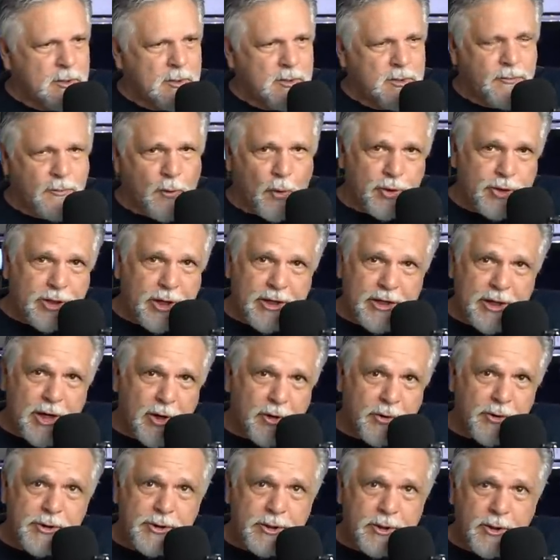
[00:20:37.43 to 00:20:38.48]
14
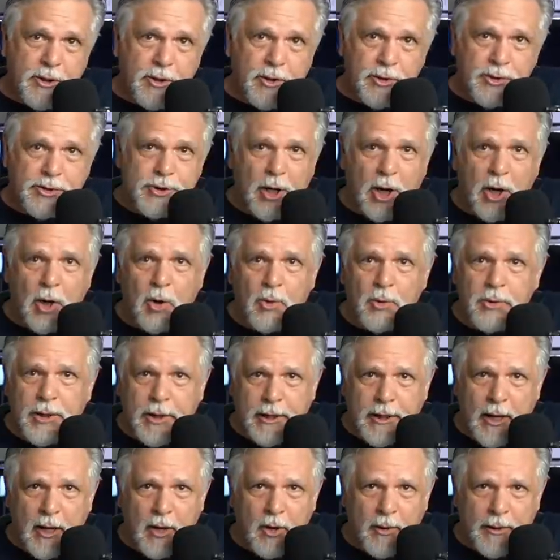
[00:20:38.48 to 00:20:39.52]
years or so, you
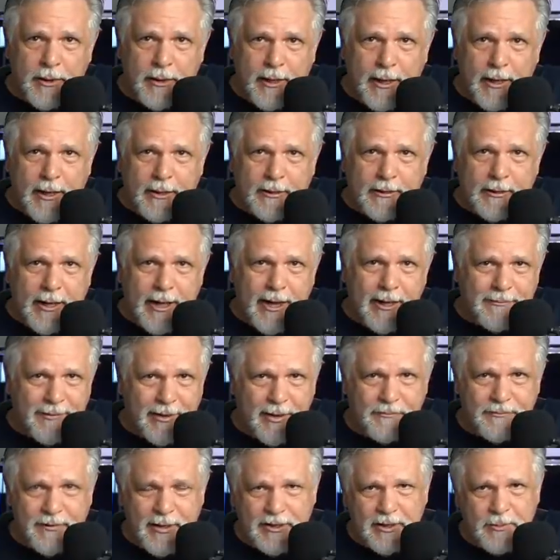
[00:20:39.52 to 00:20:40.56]
know, and
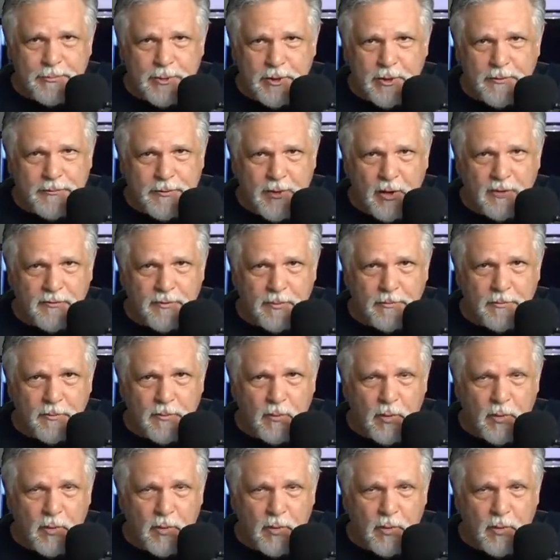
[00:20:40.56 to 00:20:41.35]
I've had to put a few of them.